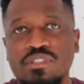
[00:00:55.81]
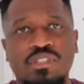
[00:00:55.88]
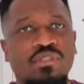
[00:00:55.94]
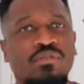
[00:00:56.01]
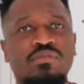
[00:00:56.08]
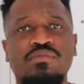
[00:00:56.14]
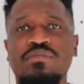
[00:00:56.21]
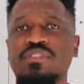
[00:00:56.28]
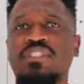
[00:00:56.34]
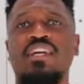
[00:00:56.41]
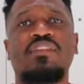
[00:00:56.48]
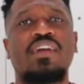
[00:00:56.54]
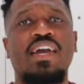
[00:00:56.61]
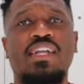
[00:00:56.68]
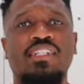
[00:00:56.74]
new,
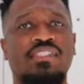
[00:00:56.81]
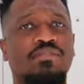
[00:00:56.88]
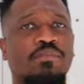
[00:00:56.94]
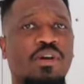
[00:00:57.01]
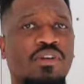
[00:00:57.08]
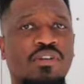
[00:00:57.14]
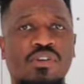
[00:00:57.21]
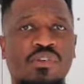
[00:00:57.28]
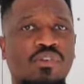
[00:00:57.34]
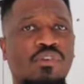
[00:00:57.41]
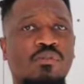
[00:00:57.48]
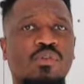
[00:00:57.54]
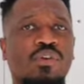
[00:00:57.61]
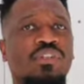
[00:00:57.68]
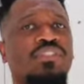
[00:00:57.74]
never had a smart
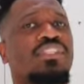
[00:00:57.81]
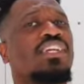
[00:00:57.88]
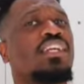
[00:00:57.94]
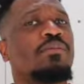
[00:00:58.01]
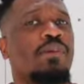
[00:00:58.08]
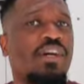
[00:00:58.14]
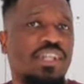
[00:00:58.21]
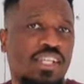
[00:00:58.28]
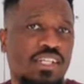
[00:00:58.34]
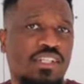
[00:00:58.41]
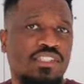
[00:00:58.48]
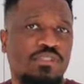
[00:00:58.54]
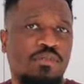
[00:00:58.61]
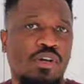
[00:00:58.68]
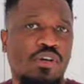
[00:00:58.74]
home or thinking about getting
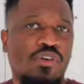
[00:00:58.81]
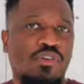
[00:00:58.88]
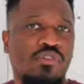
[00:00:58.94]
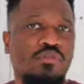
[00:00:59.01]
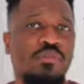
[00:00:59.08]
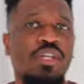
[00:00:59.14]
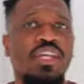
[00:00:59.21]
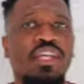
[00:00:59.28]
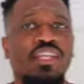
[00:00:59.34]
a smart home,